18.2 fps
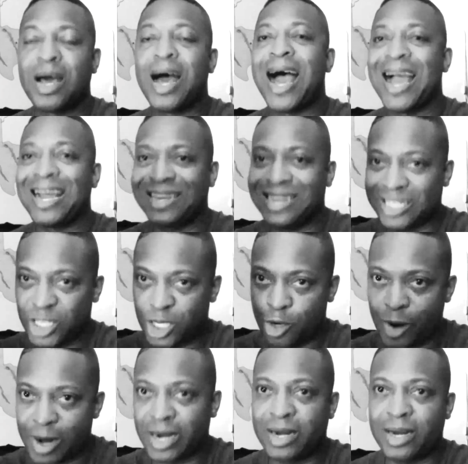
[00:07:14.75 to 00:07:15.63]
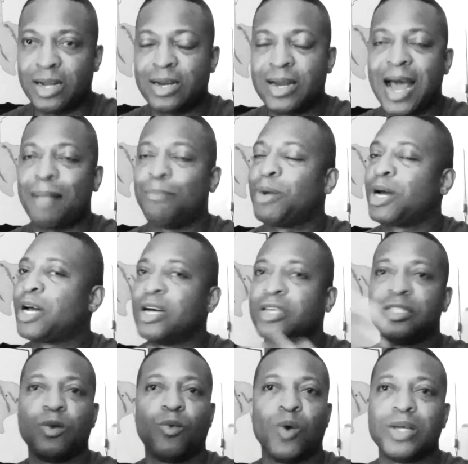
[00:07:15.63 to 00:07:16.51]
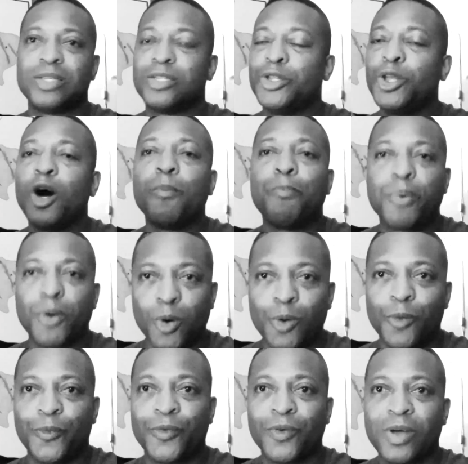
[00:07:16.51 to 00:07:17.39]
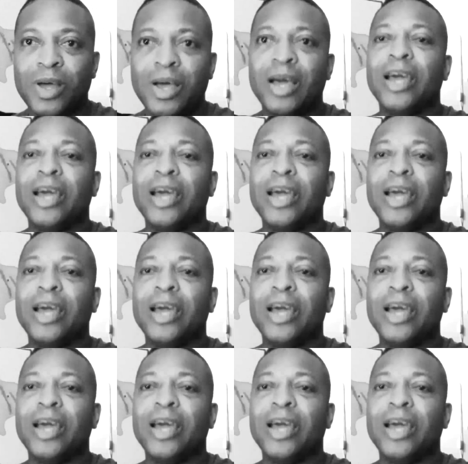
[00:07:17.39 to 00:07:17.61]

I discredited that because it wasn't no proof.